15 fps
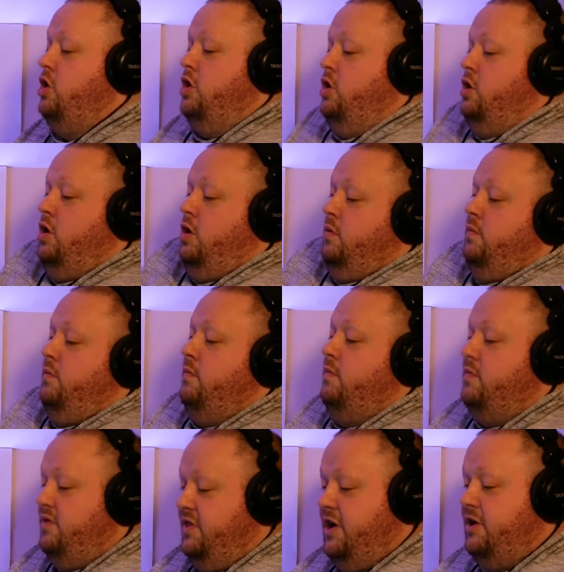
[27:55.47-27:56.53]
no, no, no, no.
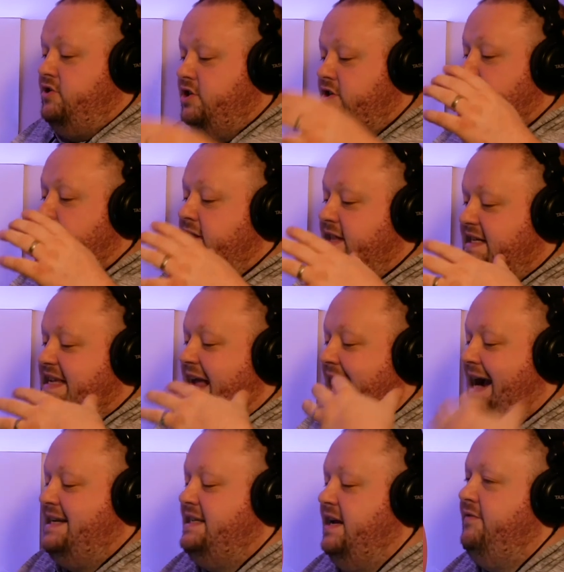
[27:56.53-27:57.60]
They're just this
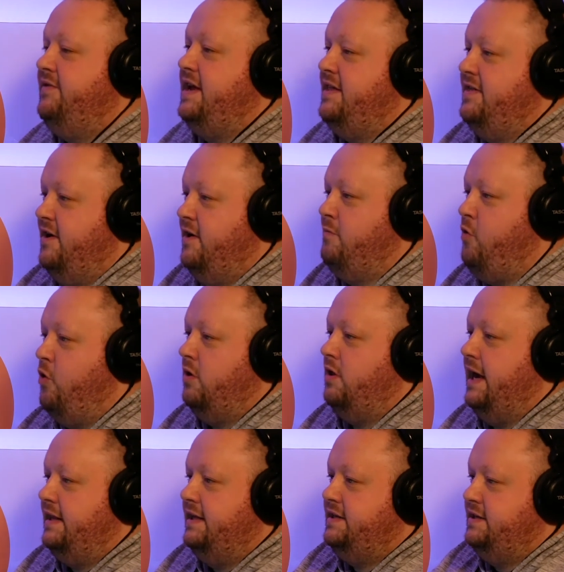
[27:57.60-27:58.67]
activity. They're more
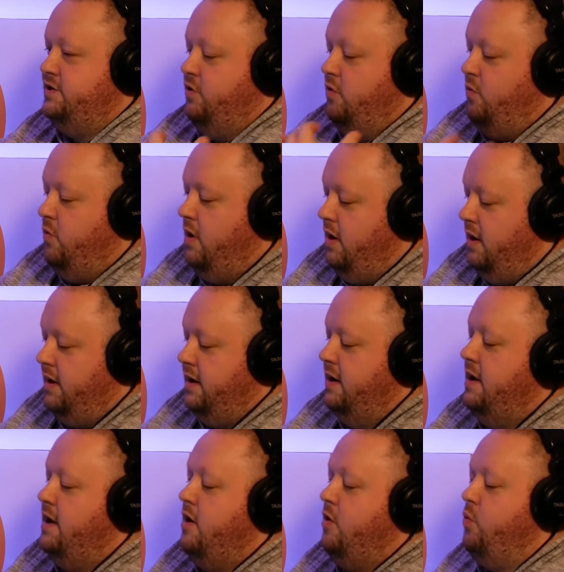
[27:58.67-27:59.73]
likely to do at work.
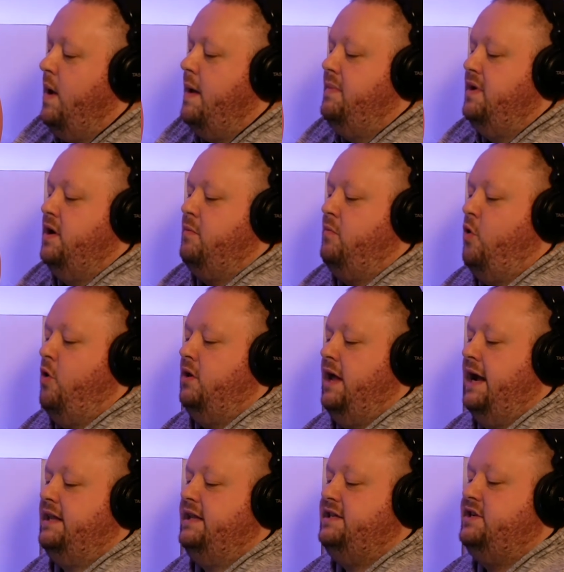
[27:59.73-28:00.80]
Women are more
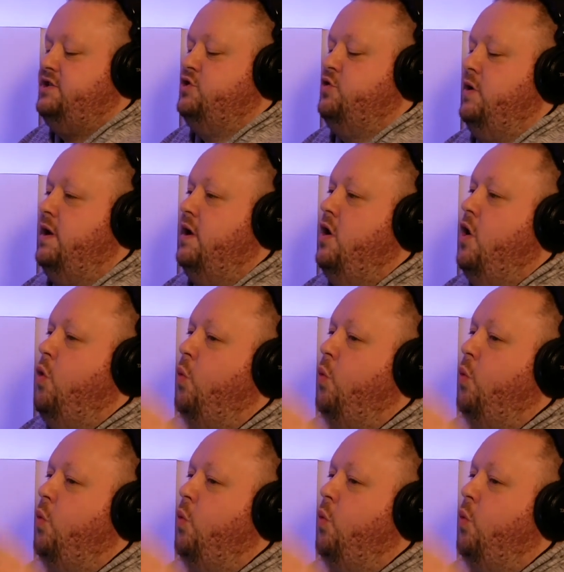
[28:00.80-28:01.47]
likely to do it